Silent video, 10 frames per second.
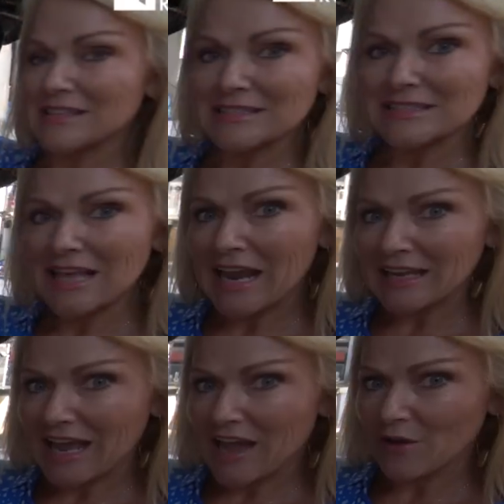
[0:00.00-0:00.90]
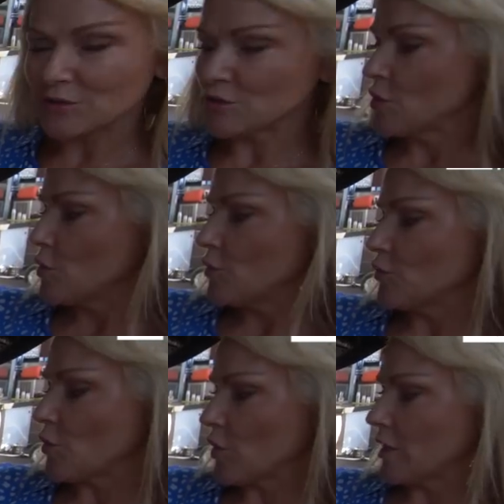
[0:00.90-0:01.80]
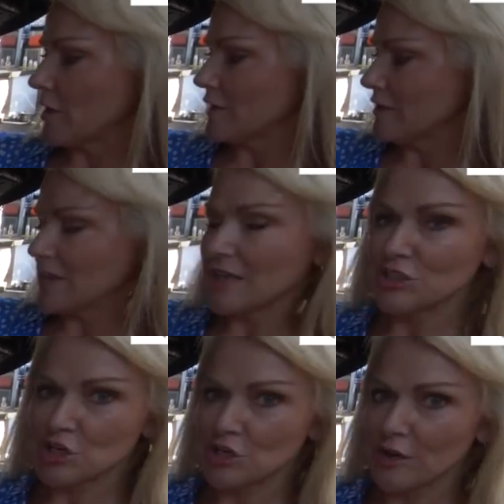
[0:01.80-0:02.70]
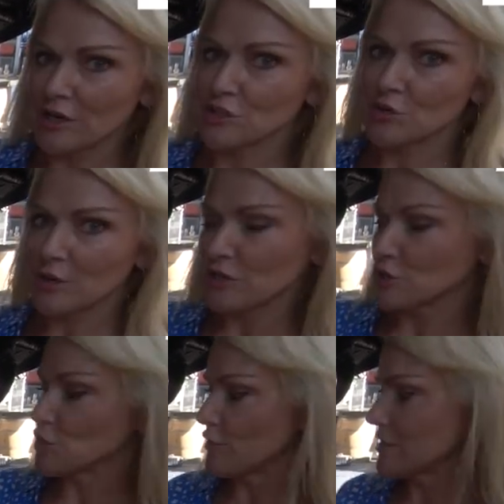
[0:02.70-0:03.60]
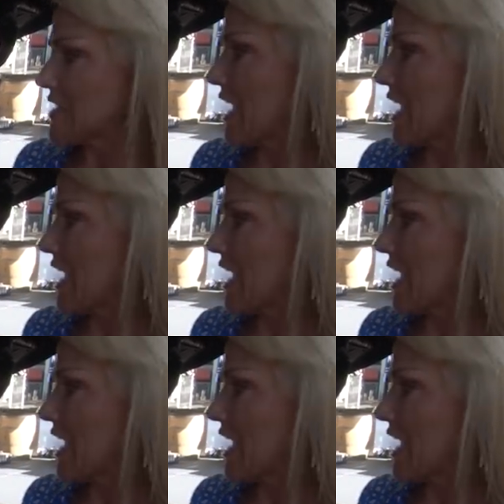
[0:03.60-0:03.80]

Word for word: this slide out for the generator so we can service